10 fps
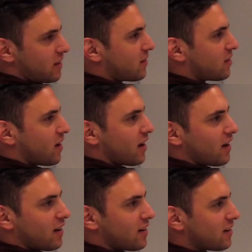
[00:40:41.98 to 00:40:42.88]
ETH
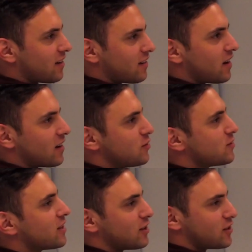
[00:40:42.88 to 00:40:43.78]
a
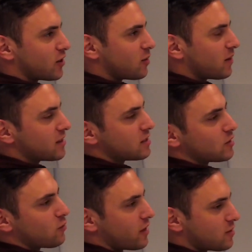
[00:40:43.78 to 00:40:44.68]
utility token because of
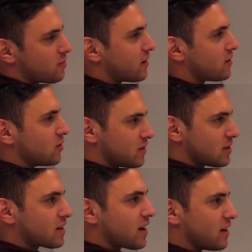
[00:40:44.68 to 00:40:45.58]
its widespread use,